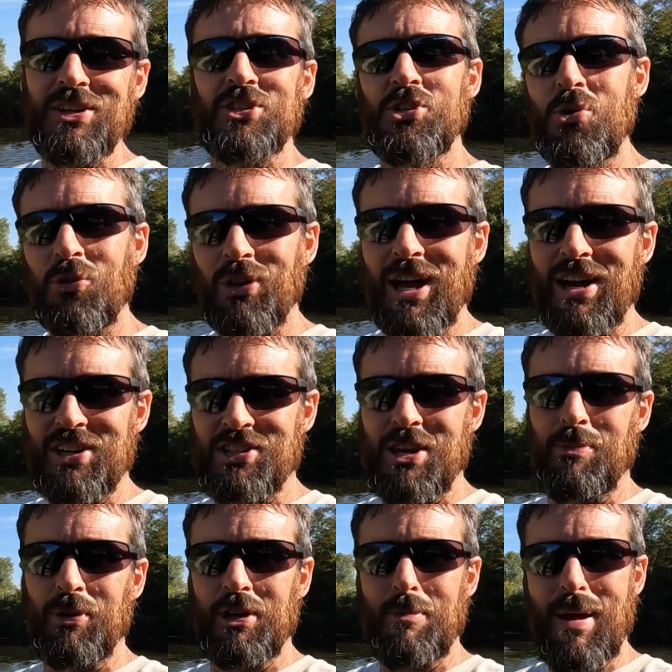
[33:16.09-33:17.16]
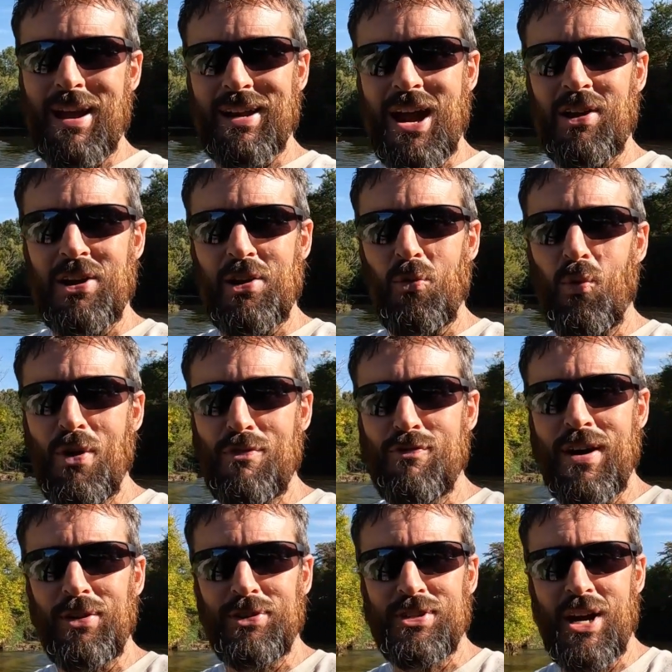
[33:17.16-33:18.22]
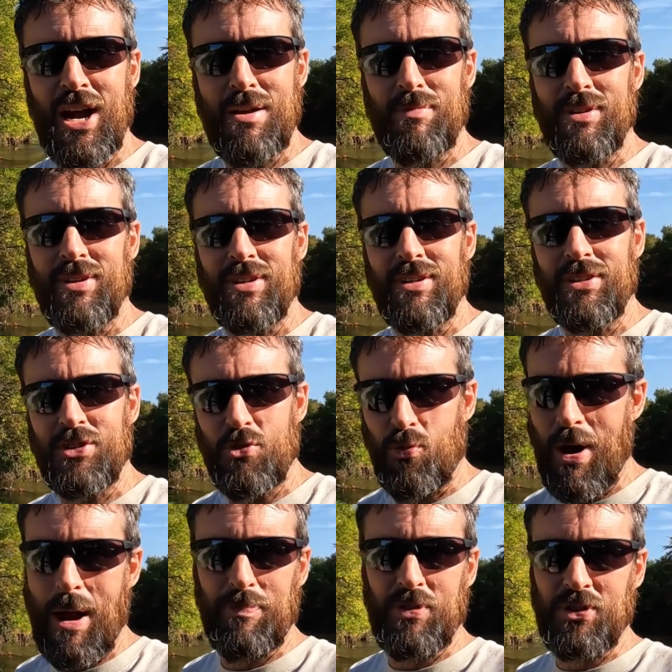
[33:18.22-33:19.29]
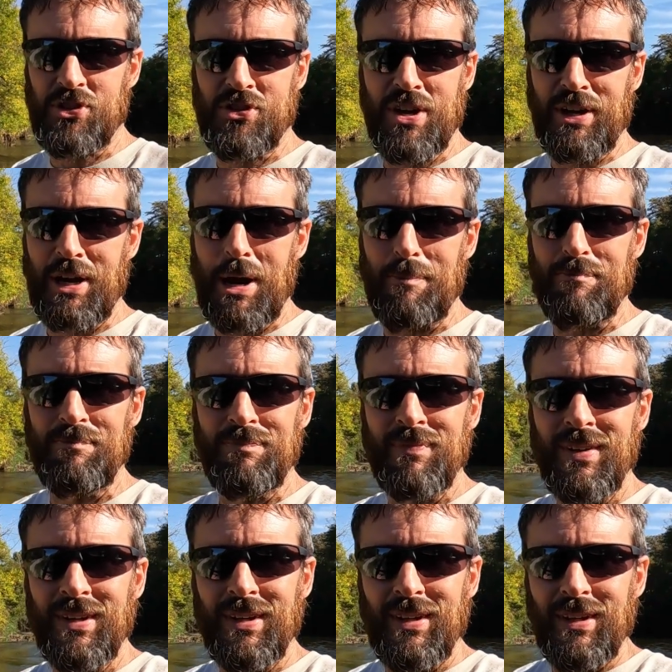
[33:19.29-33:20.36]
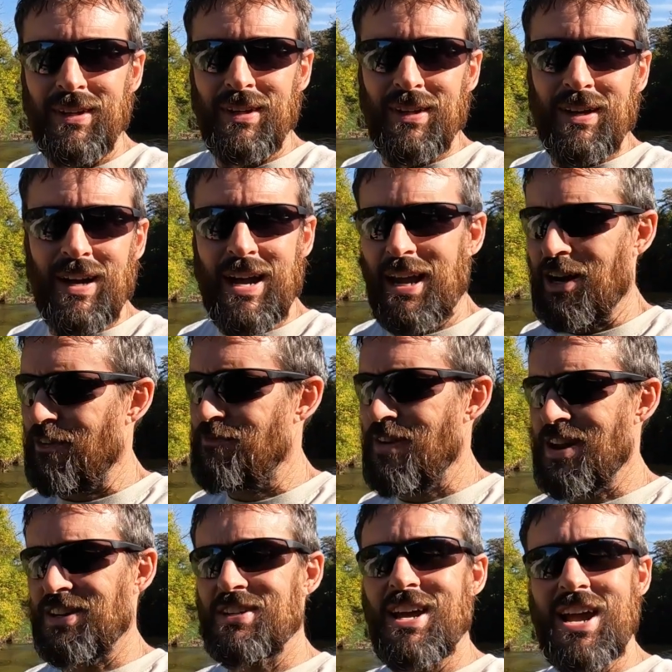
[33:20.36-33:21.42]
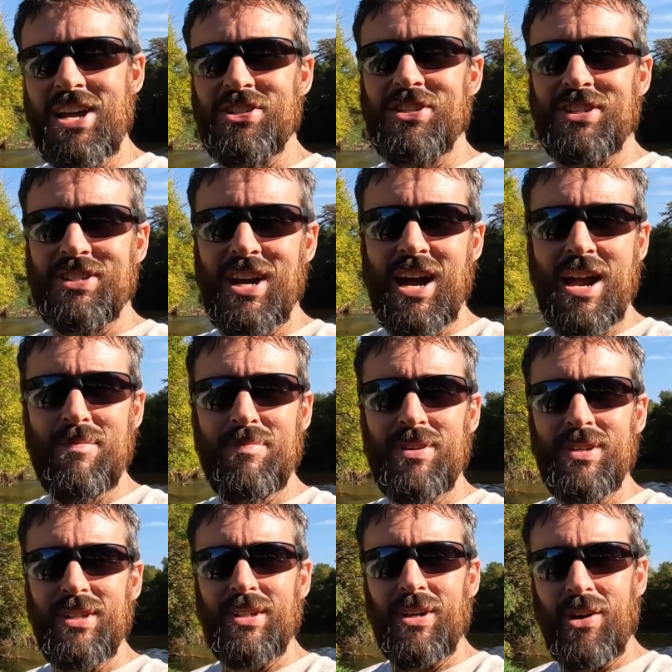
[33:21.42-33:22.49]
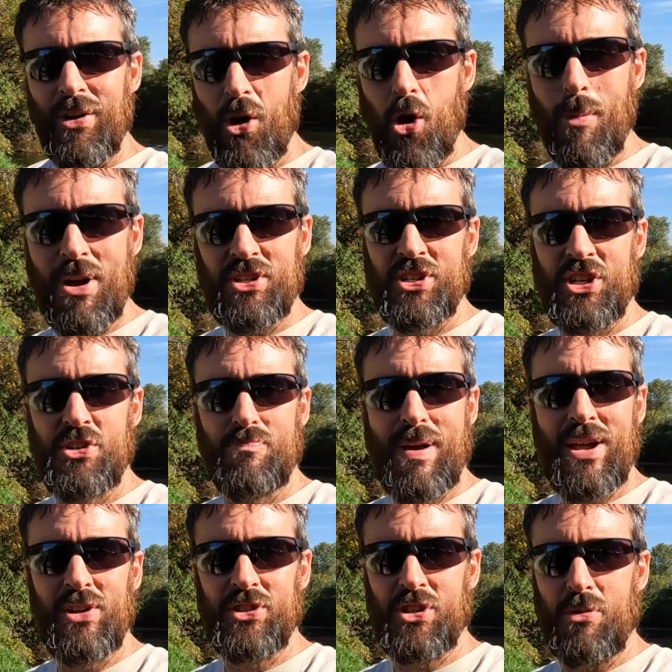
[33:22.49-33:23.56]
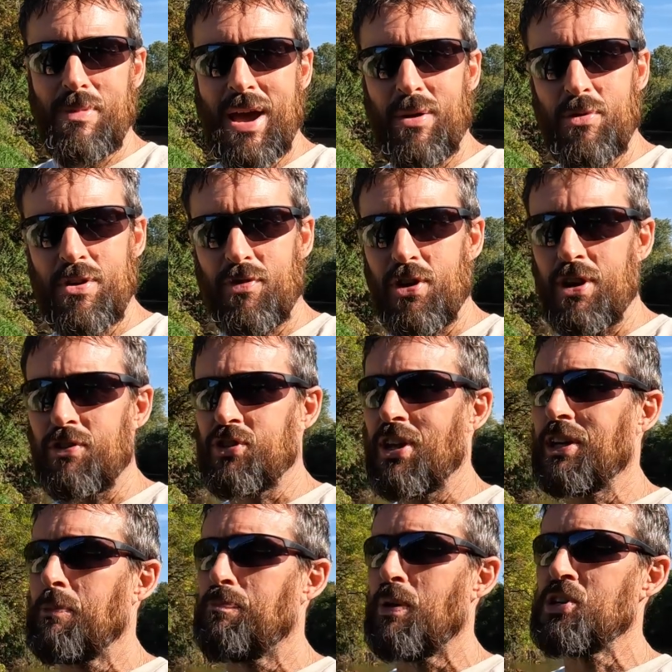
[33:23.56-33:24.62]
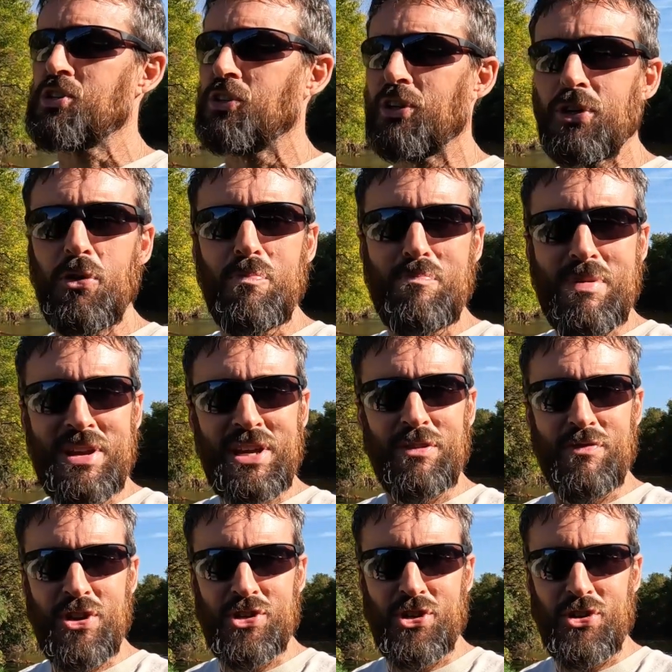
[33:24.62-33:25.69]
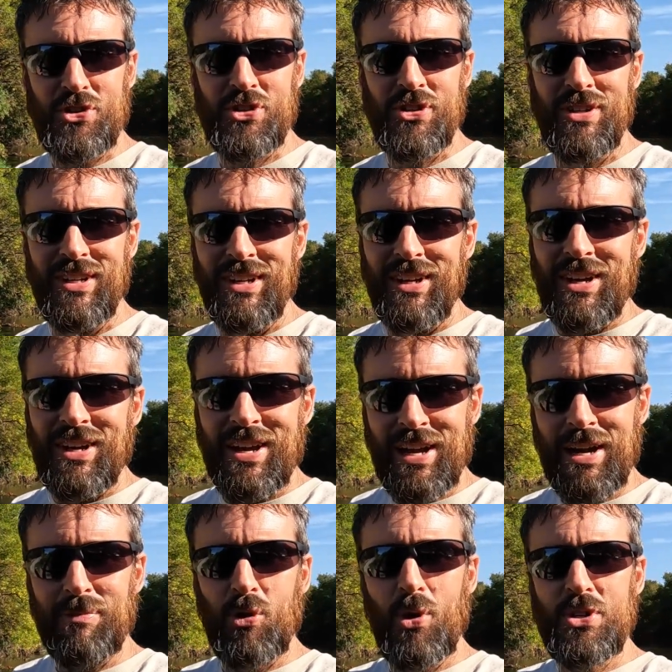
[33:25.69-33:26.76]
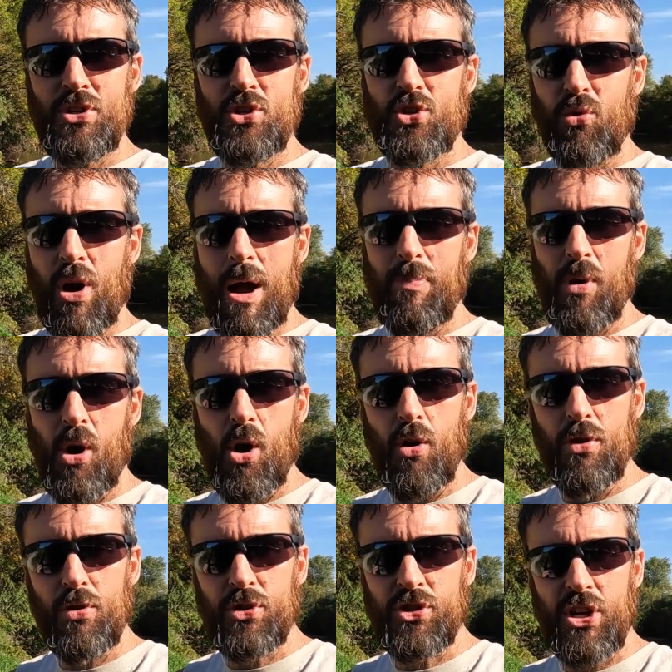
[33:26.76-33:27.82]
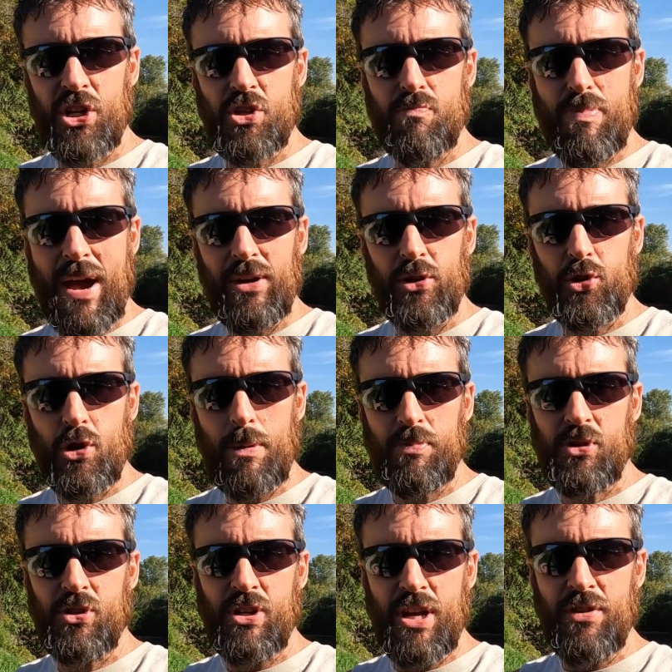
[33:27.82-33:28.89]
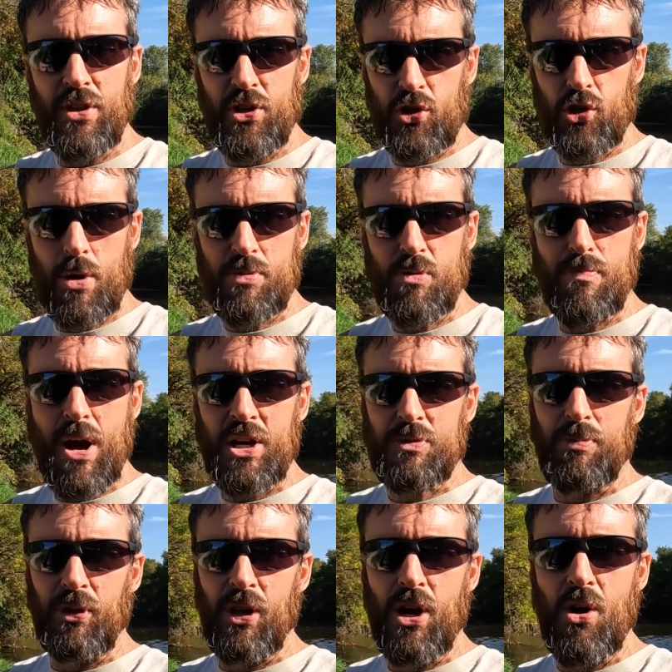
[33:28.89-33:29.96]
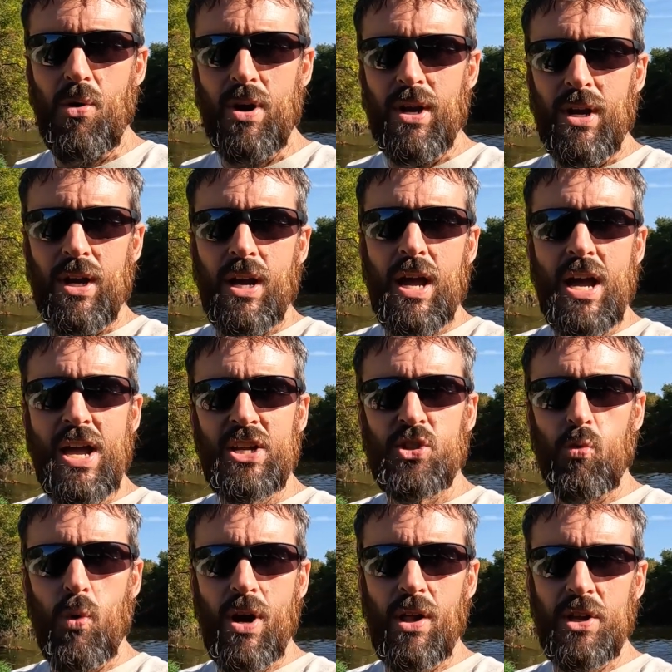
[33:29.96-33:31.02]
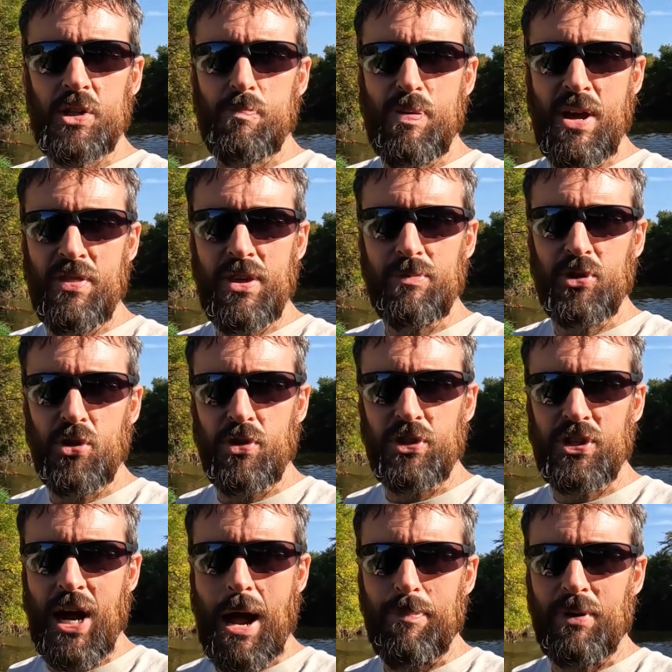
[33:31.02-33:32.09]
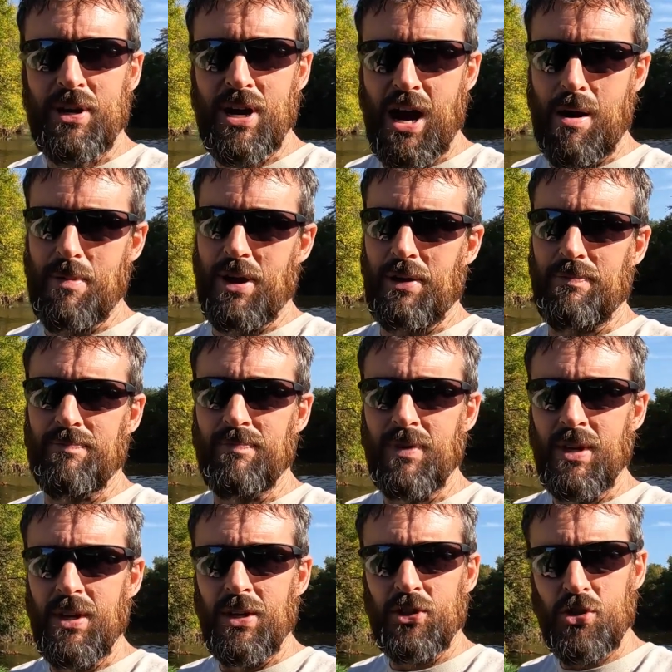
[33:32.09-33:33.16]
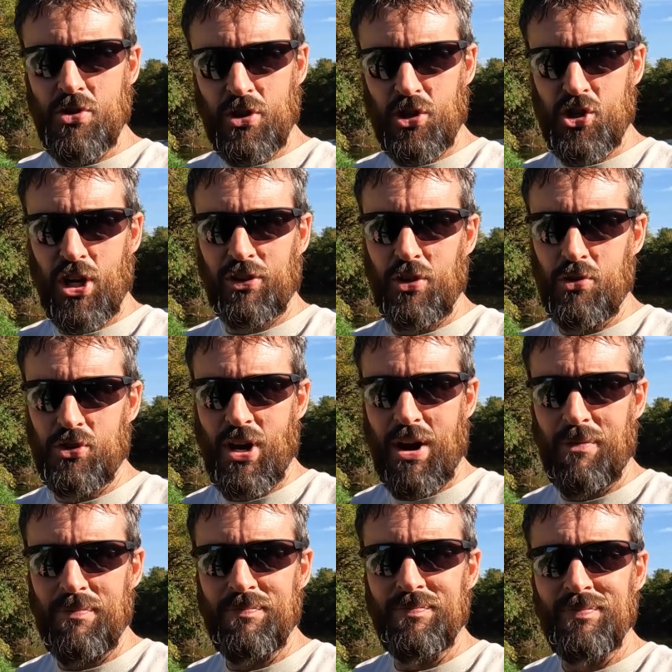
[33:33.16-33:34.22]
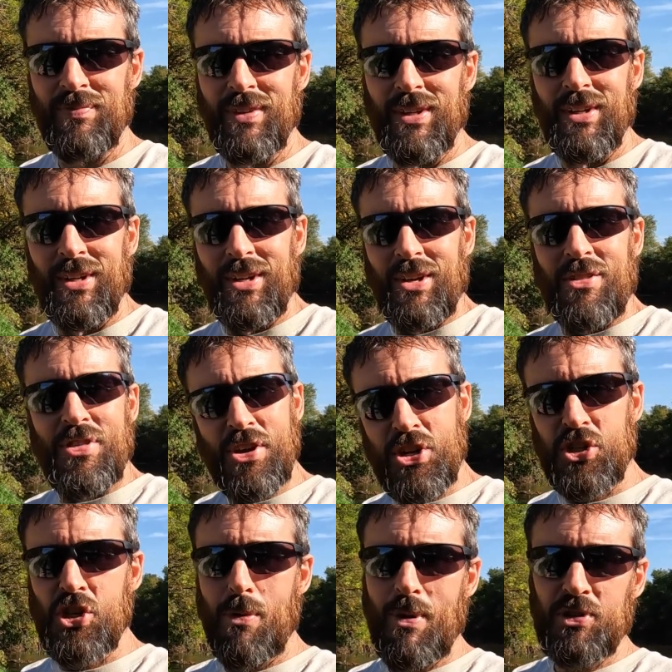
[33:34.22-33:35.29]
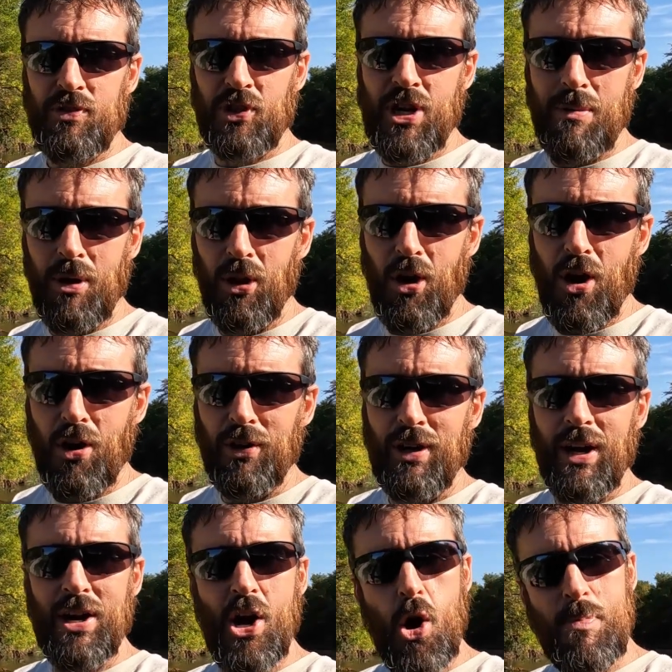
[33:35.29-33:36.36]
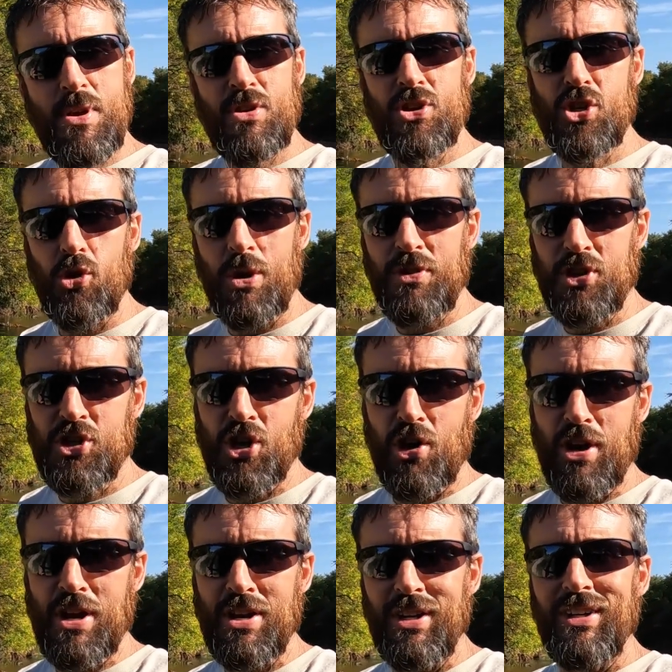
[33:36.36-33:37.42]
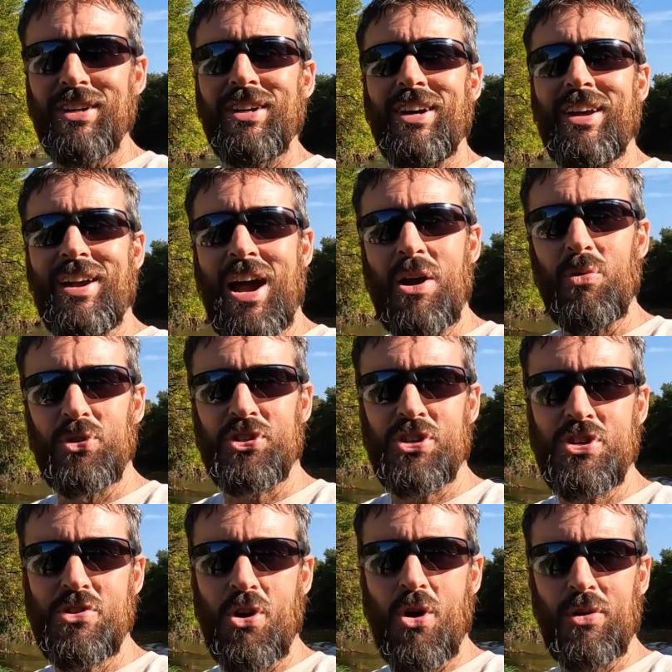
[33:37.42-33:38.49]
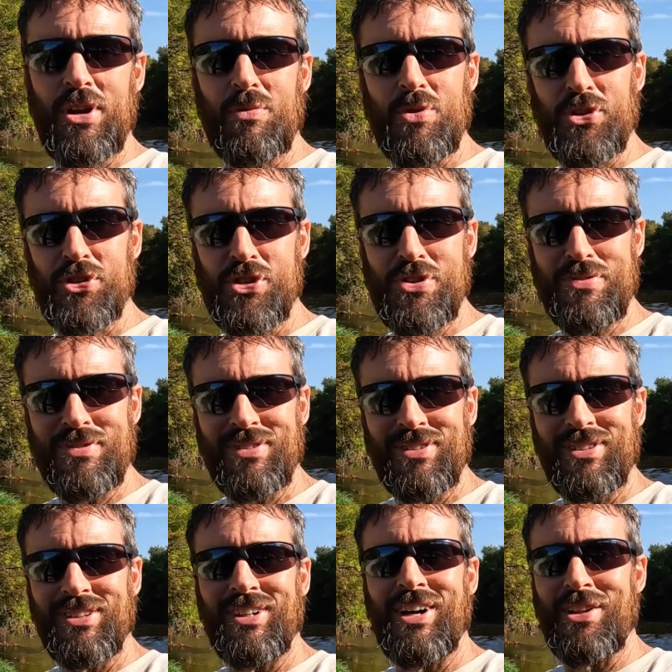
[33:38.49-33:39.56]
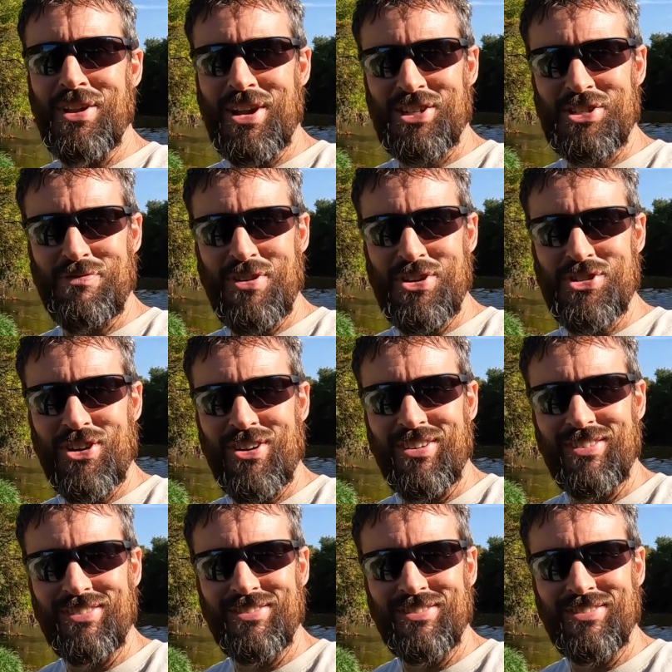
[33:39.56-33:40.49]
So glad I was able to get back out here one final time to wrap this thing up. I had a fantastic time on all my section paddles of the Mad River. It was like a bunch of little mini adventures. And I'm going to drop all those section paddle trips in the description box below, as well as pin them to the top comment, so you can check those out. Thank you so much for coming along. I hope you enjoyed the journey, and I will see you all again real soon on the next adventure.